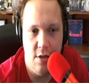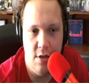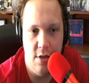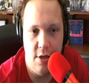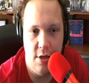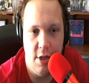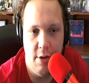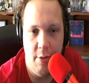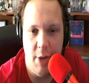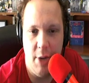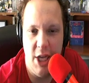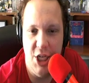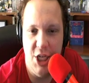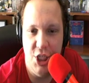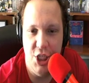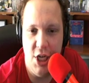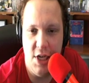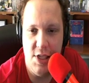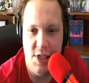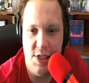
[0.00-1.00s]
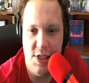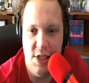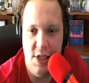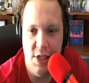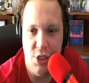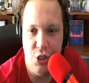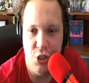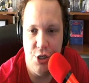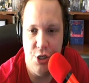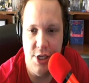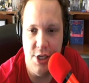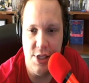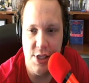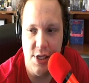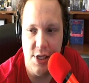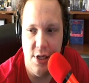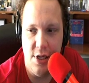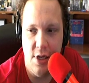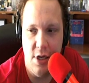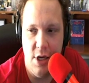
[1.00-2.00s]
Okay, we can just see the trees.
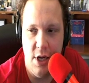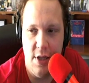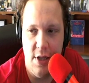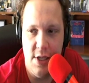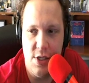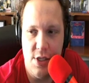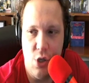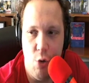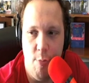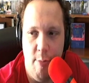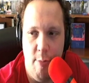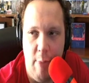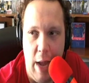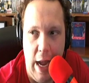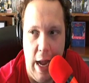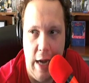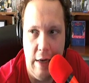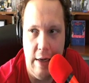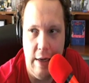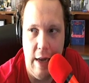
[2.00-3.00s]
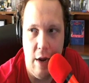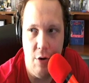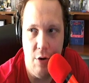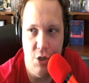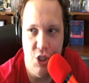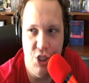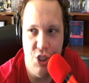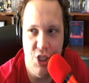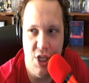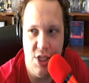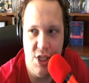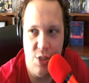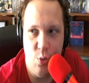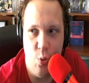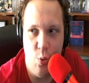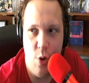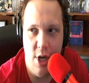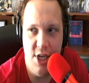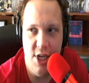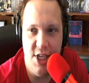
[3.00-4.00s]
Now let's go back down just
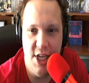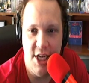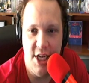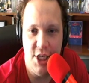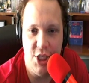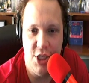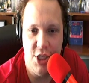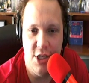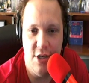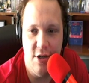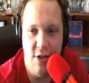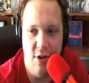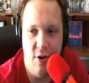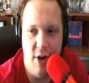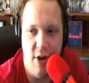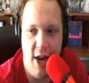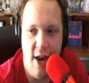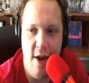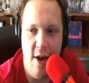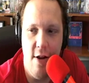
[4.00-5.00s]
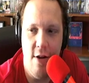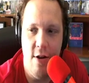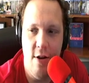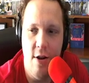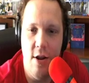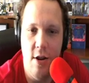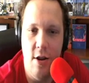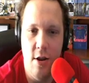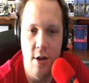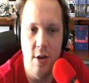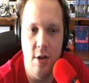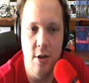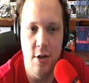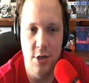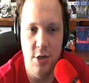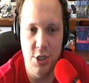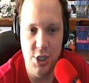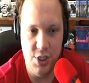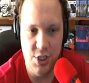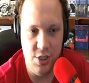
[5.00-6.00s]
one titch, okay?
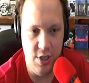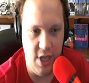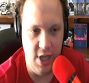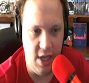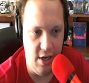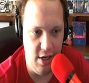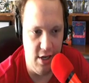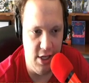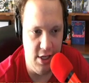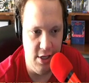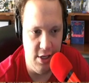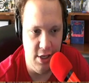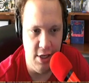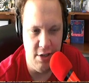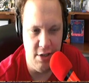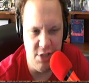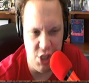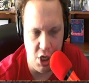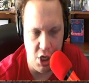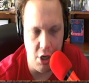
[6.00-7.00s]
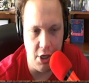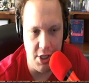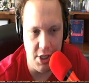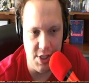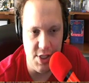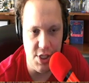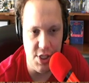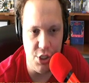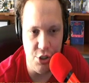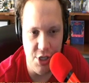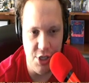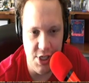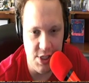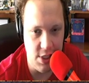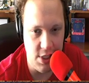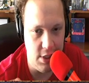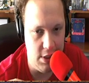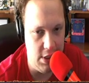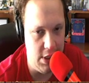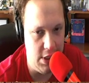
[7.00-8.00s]
Just so that it darkens the trees a
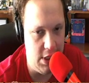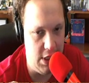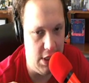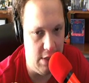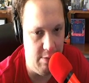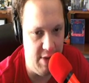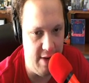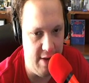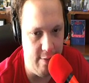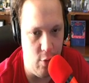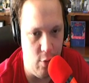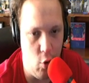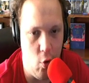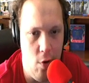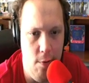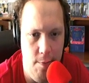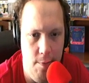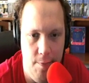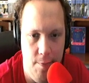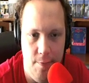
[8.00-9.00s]
little bit more.